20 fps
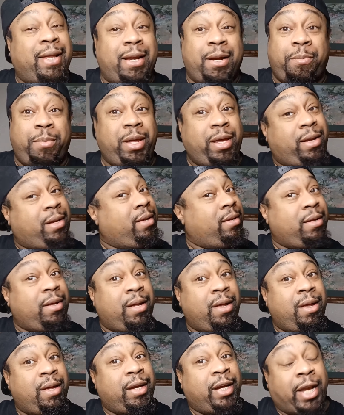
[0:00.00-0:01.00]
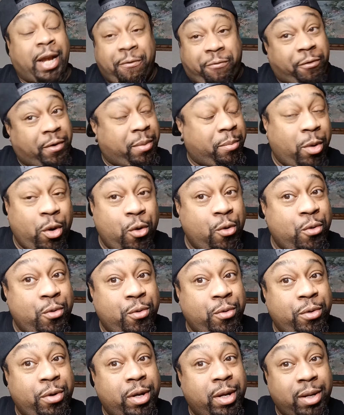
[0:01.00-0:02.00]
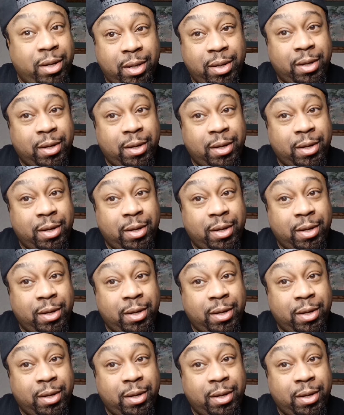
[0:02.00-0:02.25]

Let her be in a different mood.